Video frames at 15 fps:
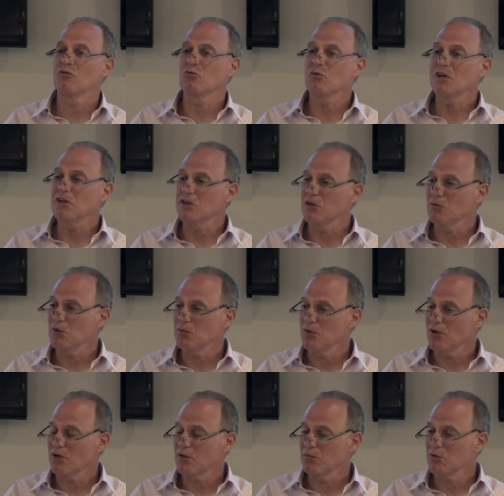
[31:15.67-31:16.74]
Really
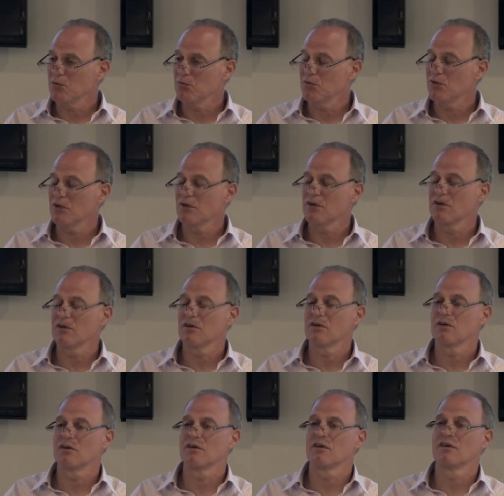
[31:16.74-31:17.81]
remarkable book.
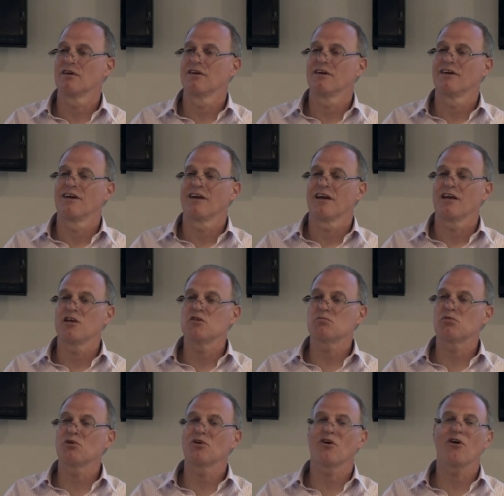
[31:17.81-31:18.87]

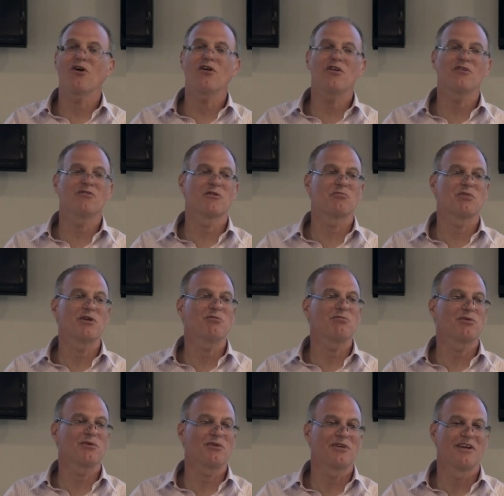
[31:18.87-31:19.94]
He's put all of the
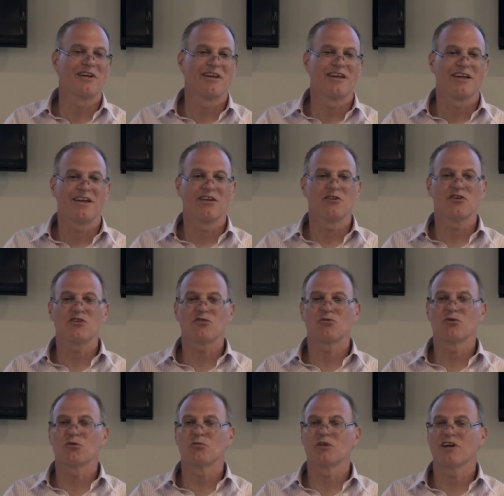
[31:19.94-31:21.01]
people in this
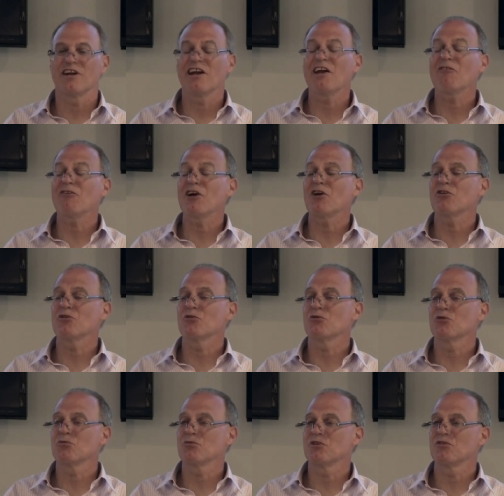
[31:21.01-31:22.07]
room and in every other
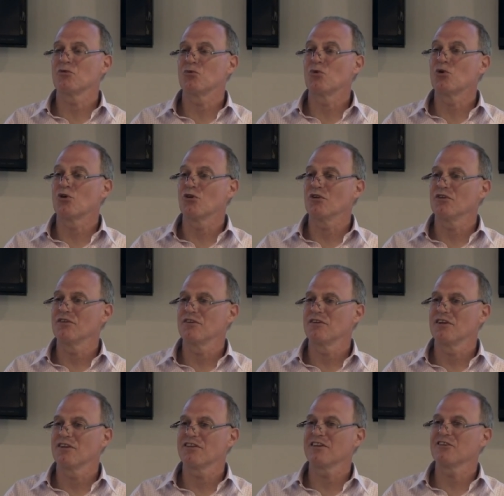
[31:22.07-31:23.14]
room in the world
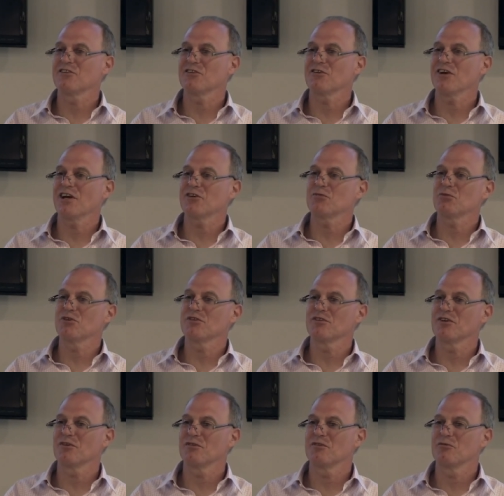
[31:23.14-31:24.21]
that thinks they're experts
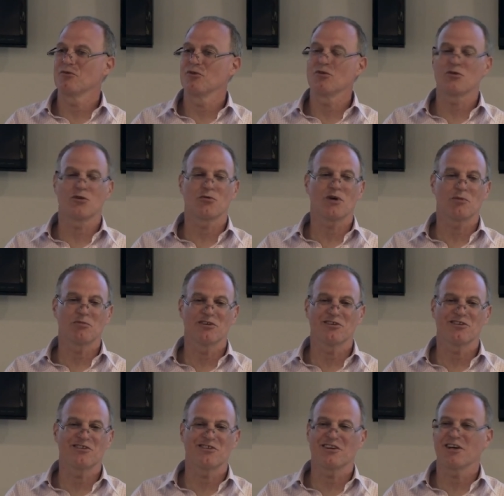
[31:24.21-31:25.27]
on nuclear
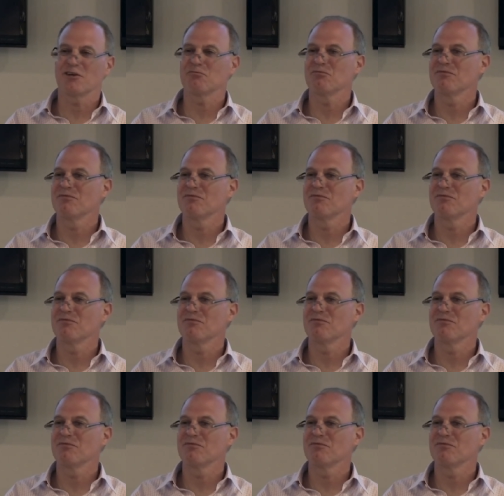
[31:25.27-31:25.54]
weapons to shame.